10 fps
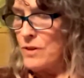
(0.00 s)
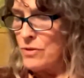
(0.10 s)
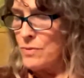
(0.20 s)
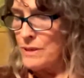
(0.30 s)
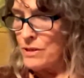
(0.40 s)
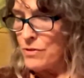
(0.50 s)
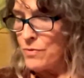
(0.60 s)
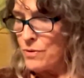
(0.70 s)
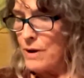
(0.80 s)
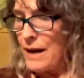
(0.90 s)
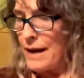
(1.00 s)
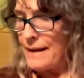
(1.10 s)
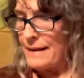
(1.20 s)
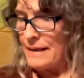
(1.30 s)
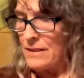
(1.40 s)
you're doing a through
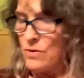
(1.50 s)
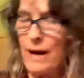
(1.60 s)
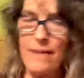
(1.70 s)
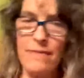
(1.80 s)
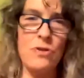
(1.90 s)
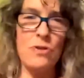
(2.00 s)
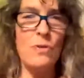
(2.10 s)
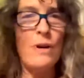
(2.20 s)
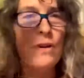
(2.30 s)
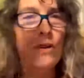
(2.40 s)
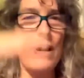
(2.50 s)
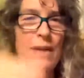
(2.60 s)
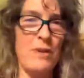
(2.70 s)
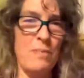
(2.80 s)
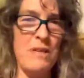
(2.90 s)
hike and you have so you you have
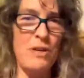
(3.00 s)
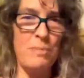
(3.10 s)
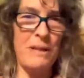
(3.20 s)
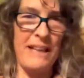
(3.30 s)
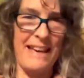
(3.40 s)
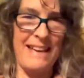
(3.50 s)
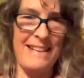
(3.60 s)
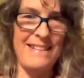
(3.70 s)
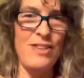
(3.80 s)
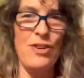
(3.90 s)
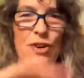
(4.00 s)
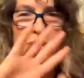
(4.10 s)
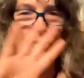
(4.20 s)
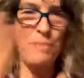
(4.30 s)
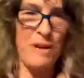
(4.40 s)
your meal plan, you know,
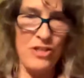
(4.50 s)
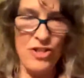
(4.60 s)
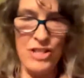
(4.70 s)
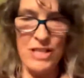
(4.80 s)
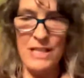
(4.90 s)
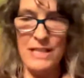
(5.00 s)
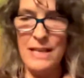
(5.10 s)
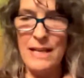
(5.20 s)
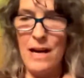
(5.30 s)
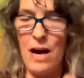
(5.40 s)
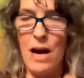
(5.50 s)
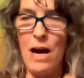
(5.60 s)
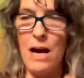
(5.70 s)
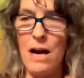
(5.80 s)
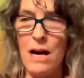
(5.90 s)
your mm-hmm. spreadsheet
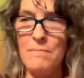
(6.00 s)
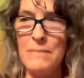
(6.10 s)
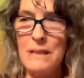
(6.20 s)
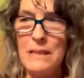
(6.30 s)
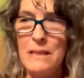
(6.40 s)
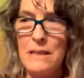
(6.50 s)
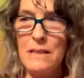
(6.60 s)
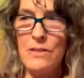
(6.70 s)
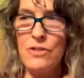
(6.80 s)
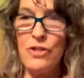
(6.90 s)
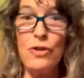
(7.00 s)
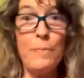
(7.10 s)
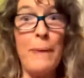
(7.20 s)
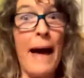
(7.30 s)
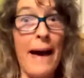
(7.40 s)
um do you
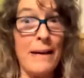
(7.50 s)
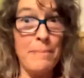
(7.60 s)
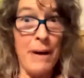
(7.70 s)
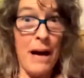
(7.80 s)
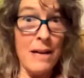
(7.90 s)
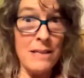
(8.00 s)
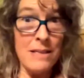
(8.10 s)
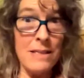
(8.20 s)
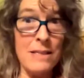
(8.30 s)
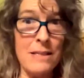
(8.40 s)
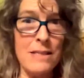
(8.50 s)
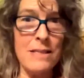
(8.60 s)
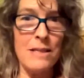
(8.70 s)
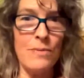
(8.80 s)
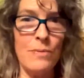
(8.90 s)
pack boxes
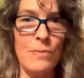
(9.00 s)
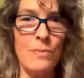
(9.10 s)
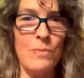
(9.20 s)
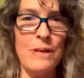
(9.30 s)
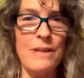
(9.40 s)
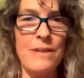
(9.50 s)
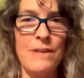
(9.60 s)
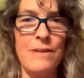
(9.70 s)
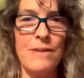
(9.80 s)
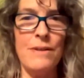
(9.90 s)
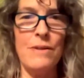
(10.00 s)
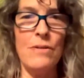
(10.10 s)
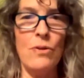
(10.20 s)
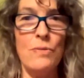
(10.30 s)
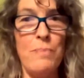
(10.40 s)
with
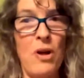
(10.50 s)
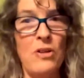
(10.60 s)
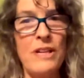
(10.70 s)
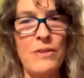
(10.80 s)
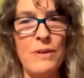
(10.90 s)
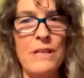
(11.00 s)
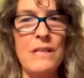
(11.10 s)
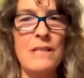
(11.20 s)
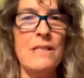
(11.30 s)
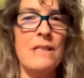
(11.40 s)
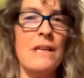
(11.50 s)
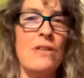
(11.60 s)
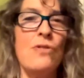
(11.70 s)
those bulk ingredients and then